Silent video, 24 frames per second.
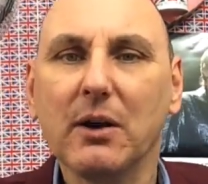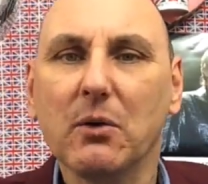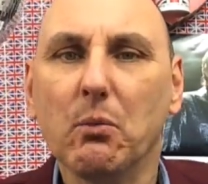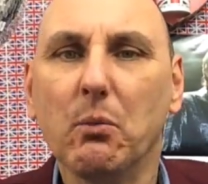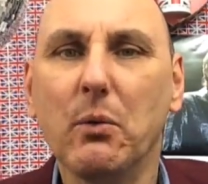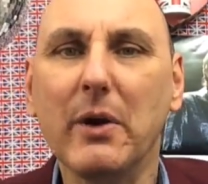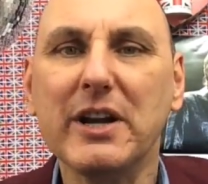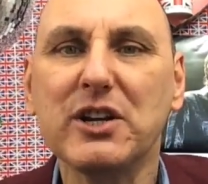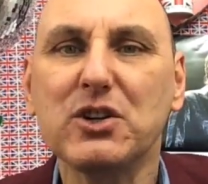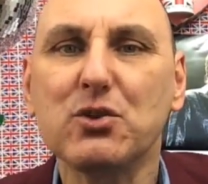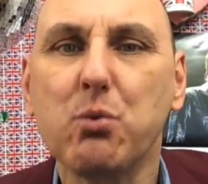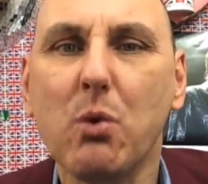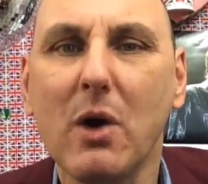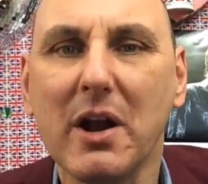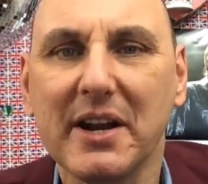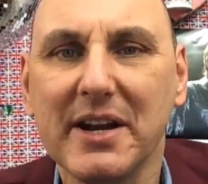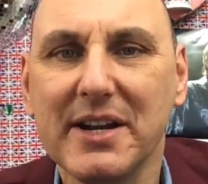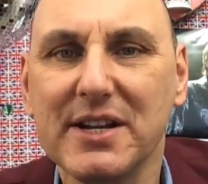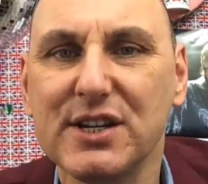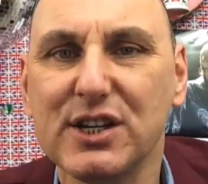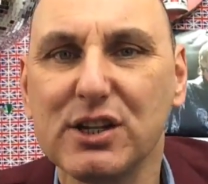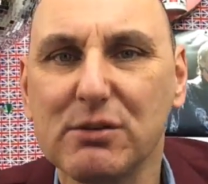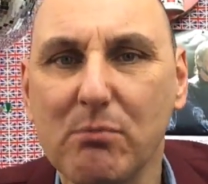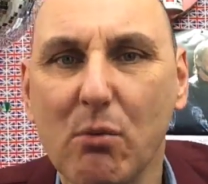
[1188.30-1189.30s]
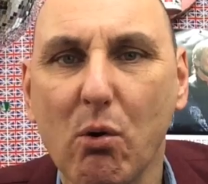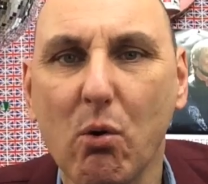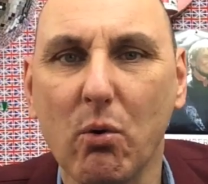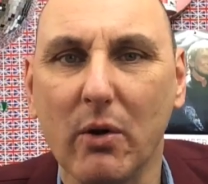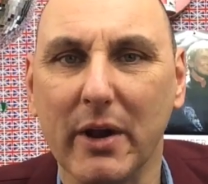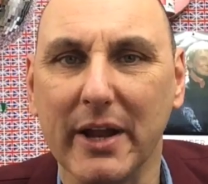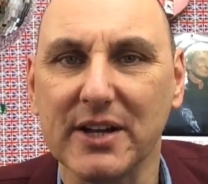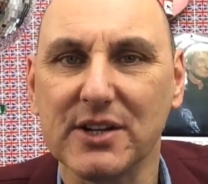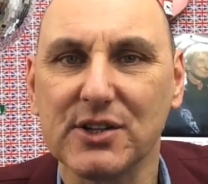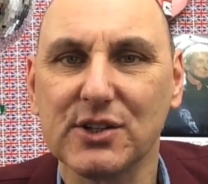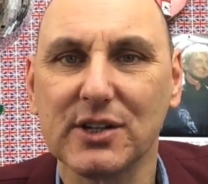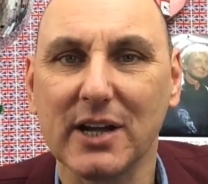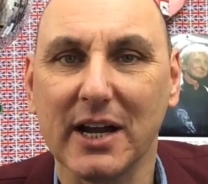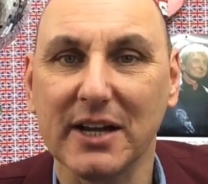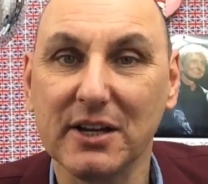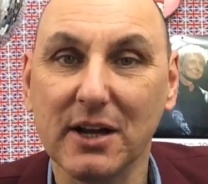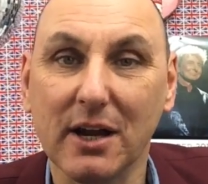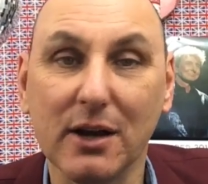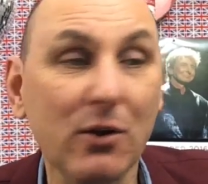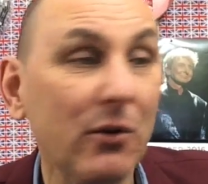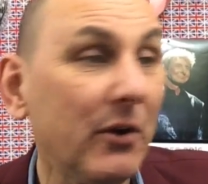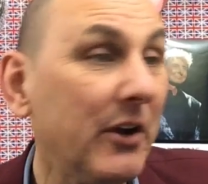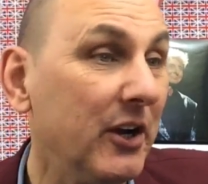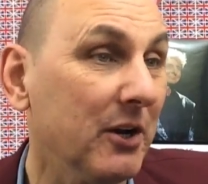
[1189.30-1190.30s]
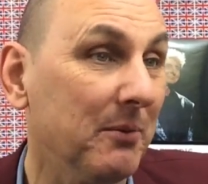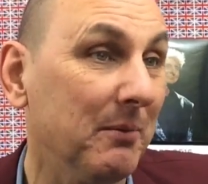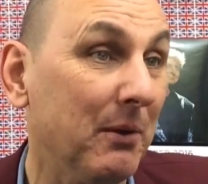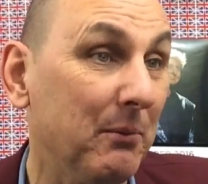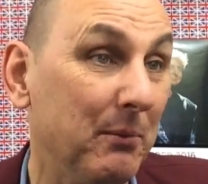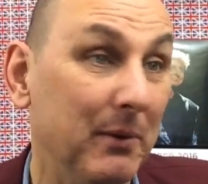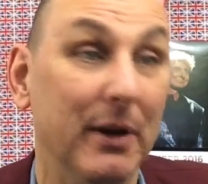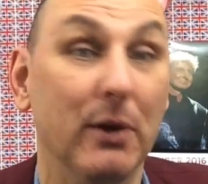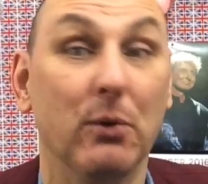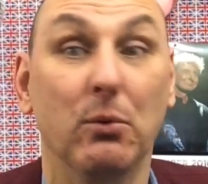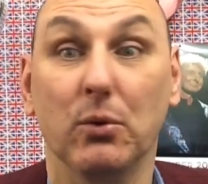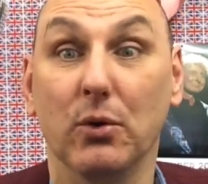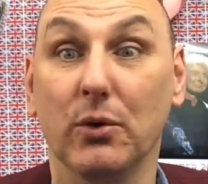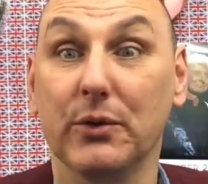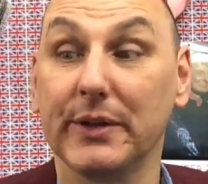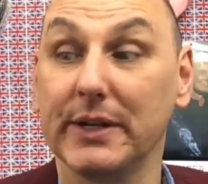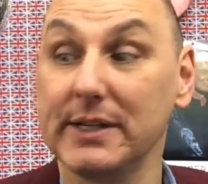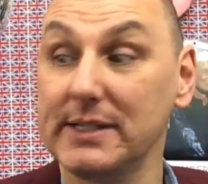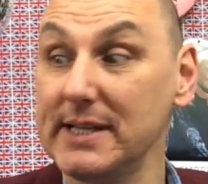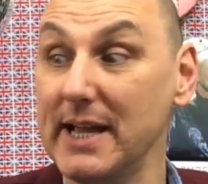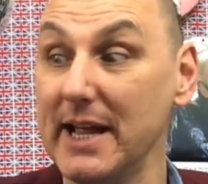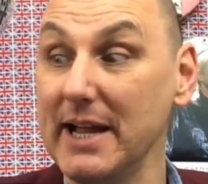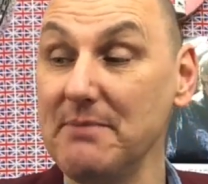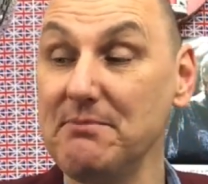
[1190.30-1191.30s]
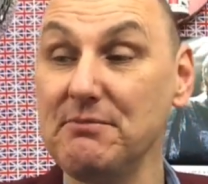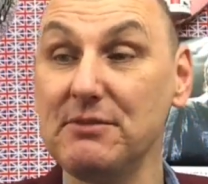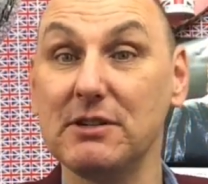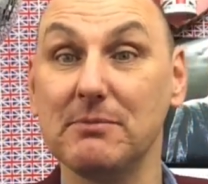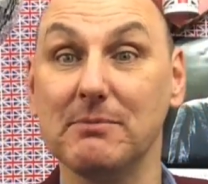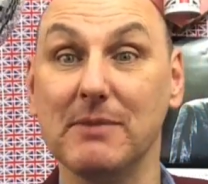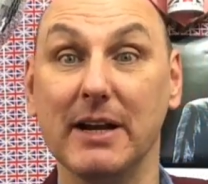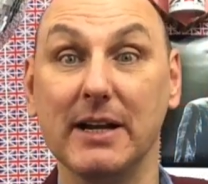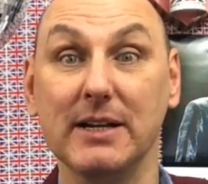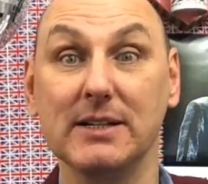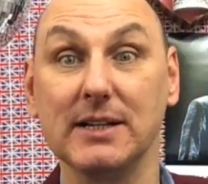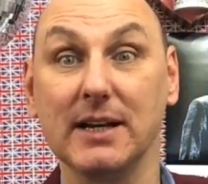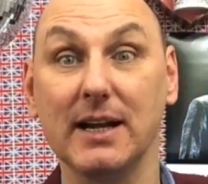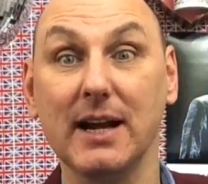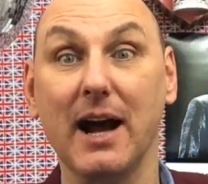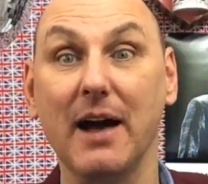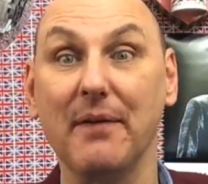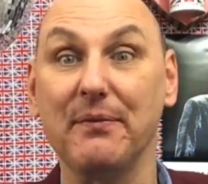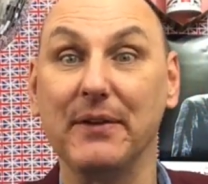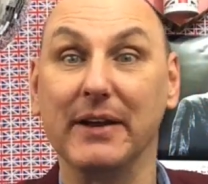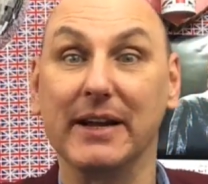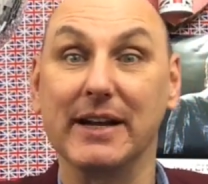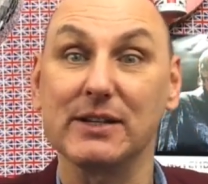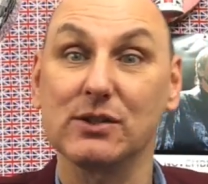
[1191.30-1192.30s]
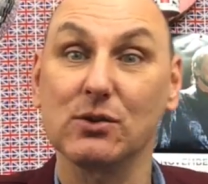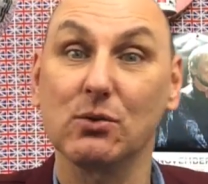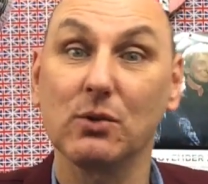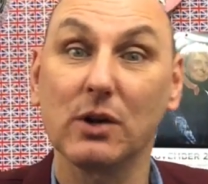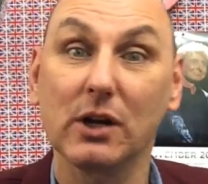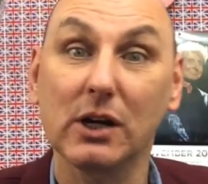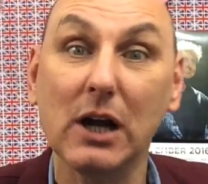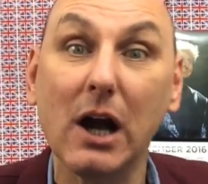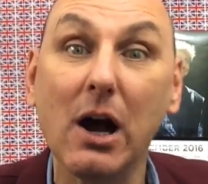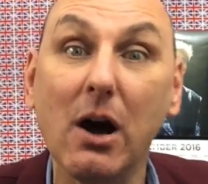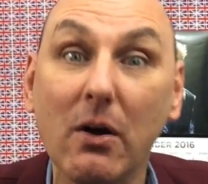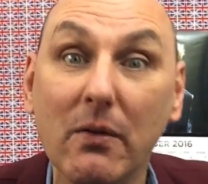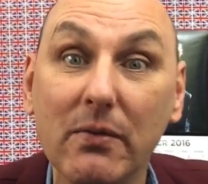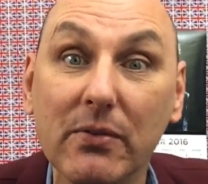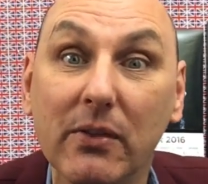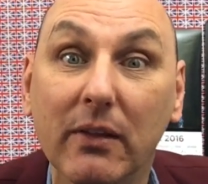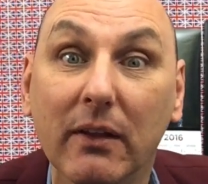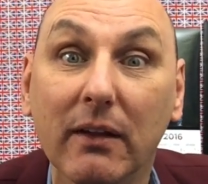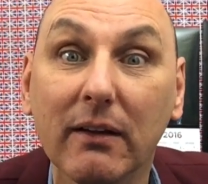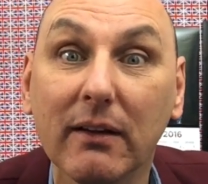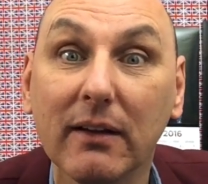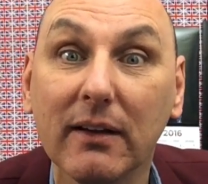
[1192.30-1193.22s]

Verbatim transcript: which one is smallest? And you look at them, they all look the same to me. Dear. I think it's all a con.